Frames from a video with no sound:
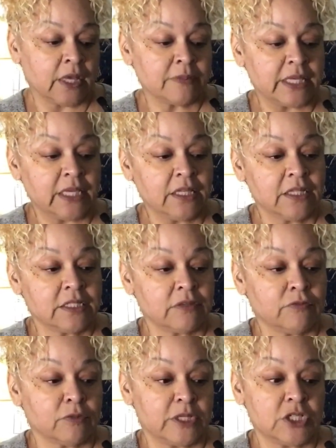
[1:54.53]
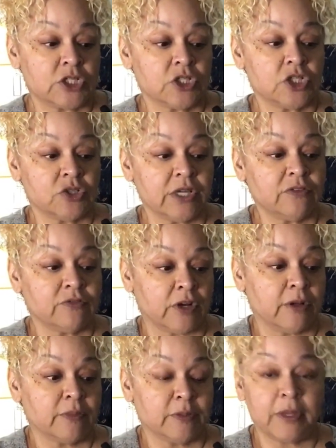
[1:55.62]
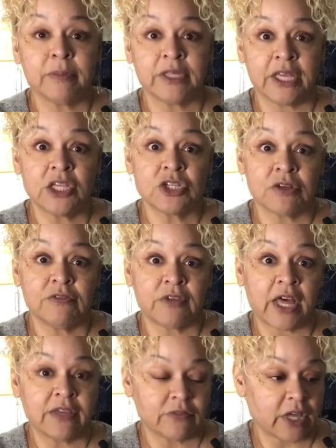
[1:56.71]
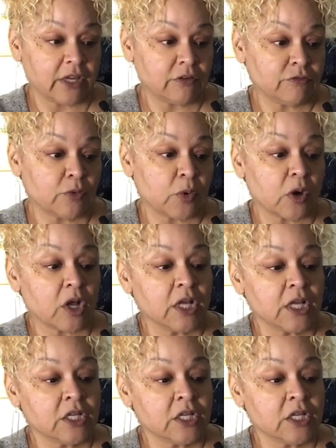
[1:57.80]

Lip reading: I'm taking this information straight from the publication 594.